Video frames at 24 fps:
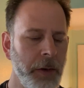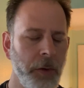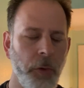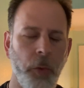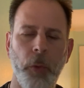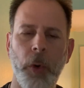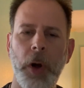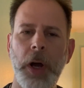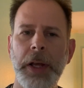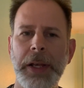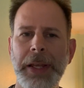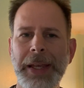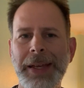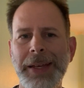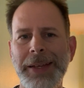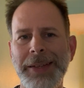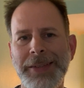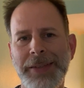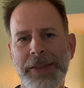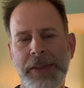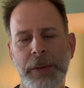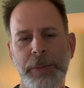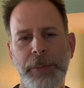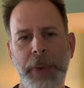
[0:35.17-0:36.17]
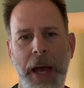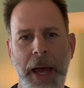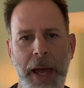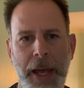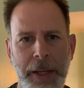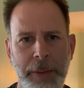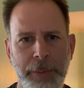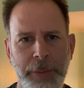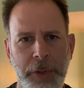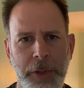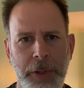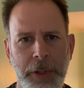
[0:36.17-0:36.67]
what is the
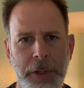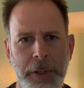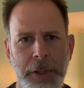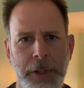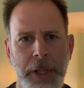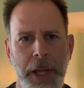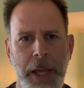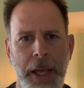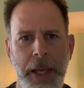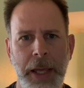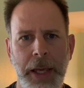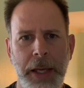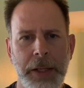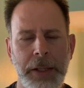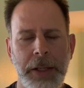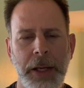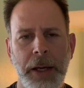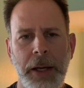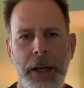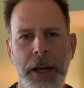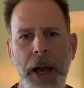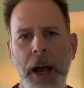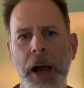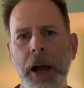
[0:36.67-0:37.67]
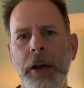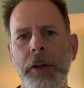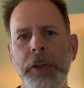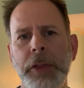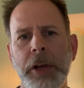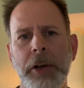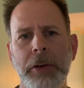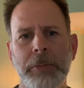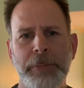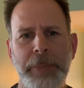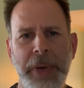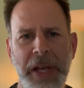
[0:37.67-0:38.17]
Bible and are
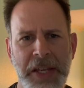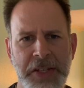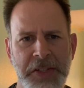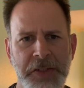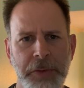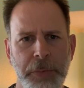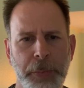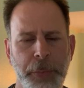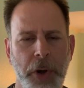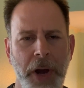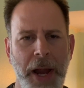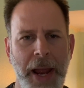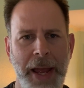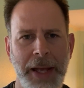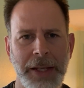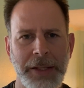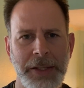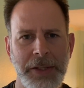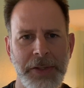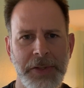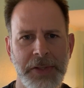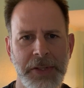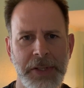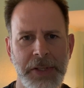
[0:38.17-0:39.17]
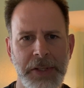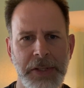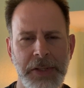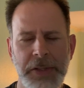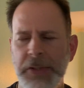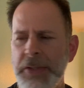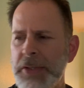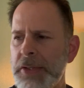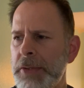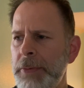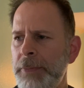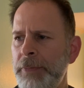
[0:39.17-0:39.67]
there best
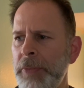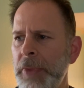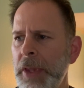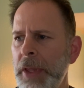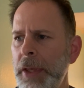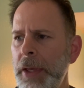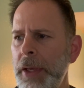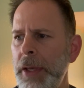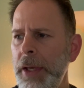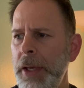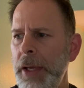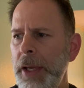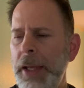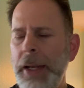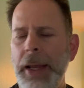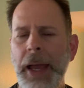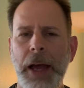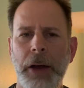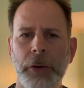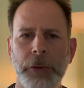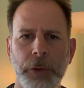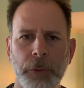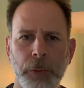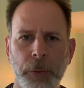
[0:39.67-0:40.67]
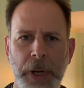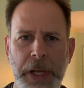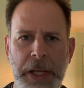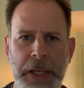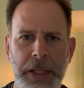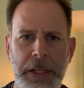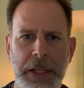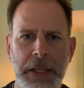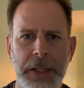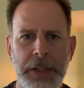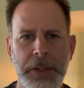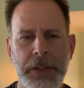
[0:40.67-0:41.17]
practices in how to
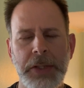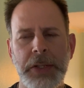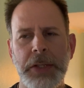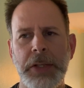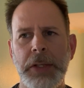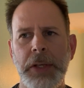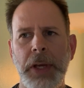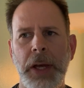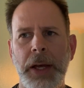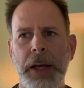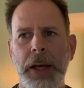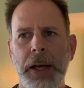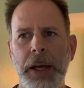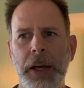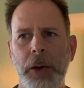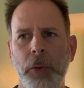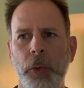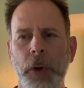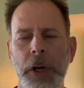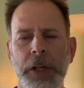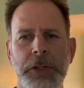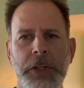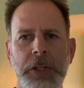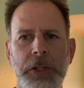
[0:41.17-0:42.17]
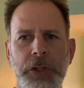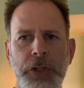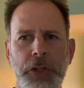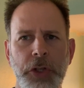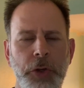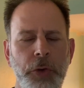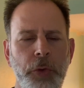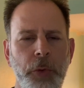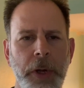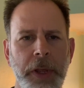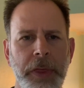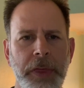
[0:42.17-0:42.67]
read it, what to
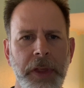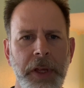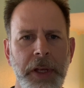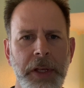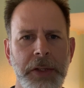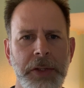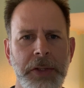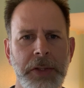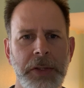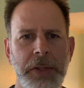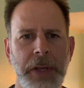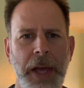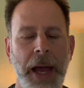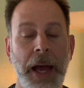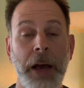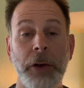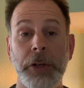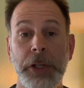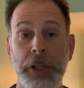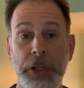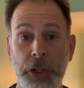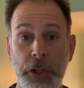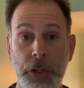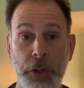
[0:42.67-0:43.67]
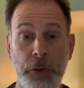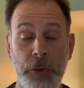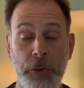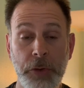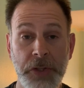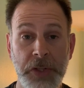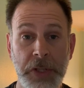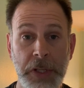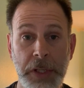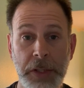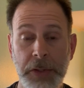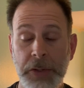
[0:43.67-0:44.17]
do with it, how to
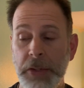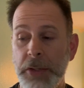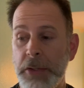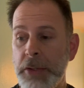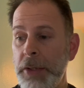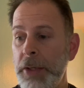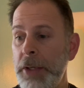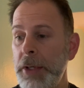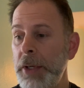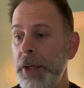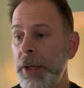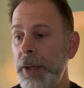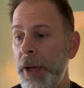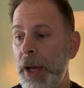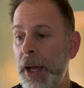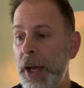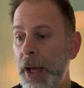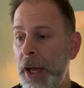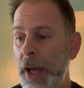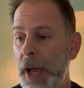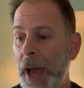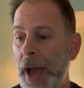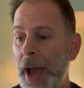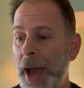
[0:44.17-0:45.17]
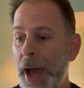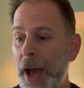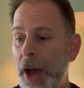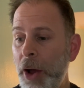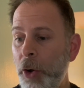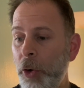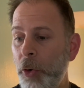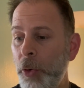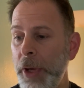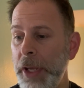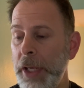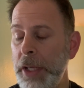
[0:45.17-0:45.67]
use it,
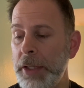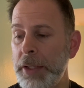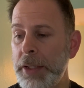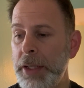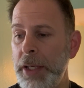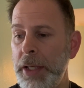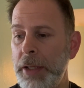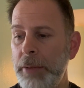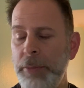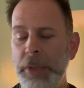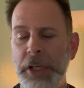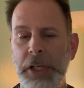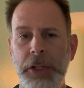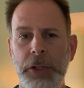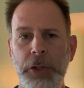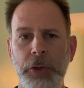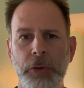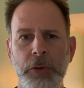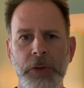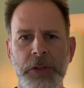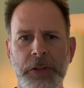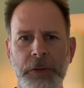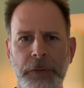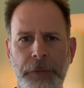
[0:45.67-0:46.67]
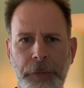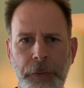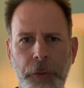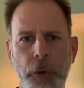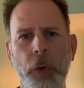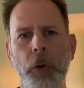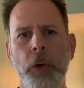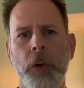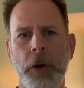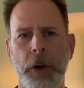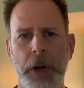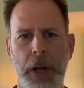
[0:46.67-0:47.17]
how it can be used
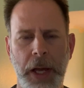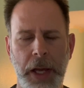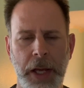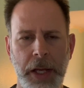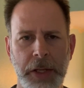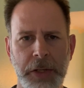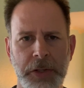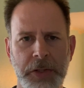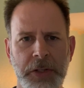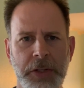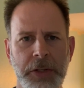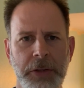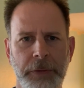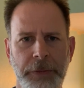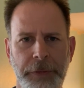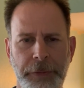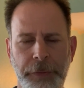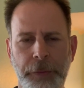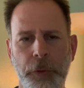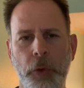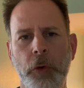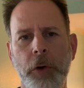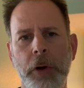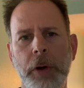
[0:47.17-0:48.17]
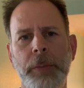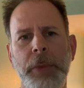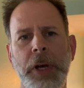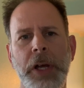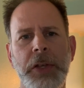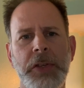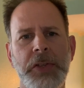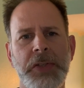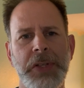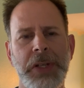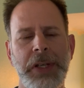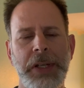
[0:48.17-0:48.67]
for us to form
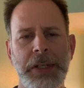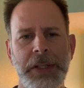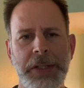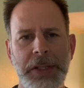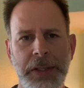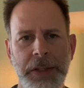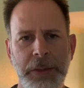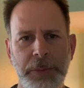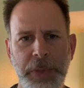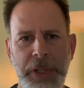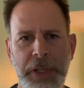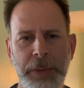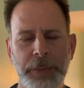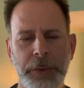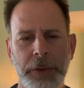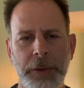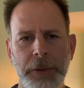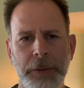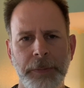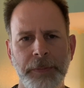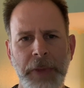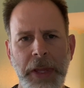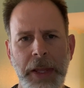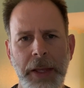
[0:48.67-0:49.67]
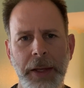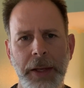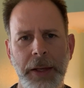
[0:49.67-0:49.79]
us into the people